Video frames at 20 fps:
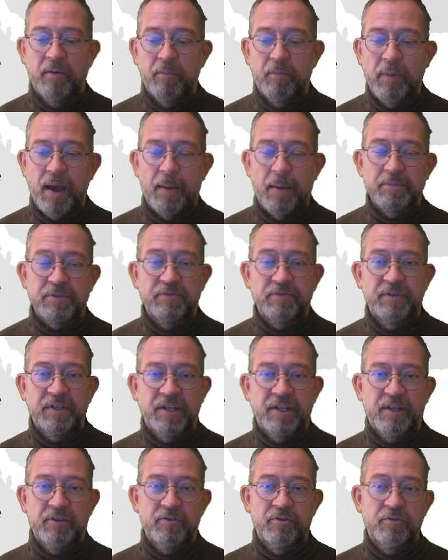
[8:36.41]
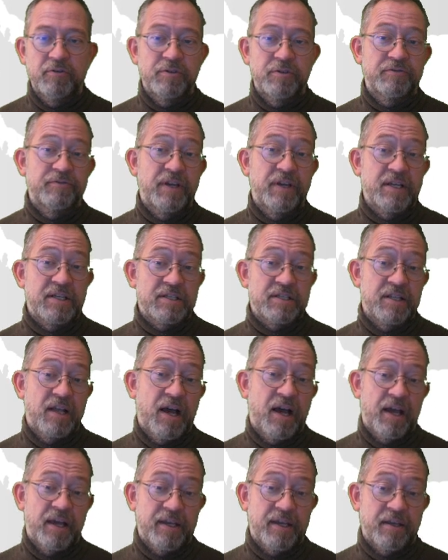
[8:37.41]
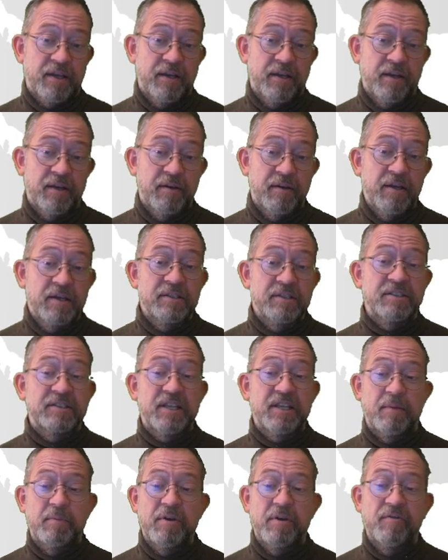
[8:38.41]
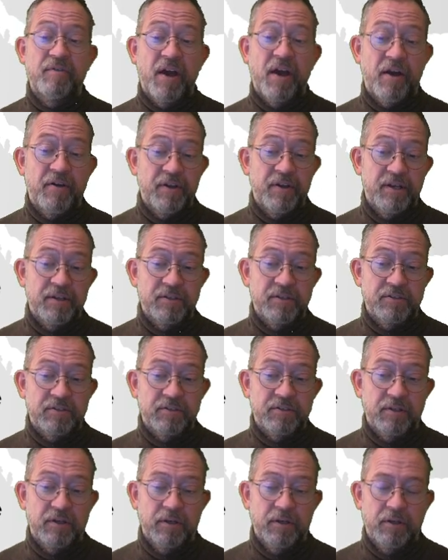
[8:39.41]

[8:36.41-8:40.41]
maps we can use things like uh, semivariance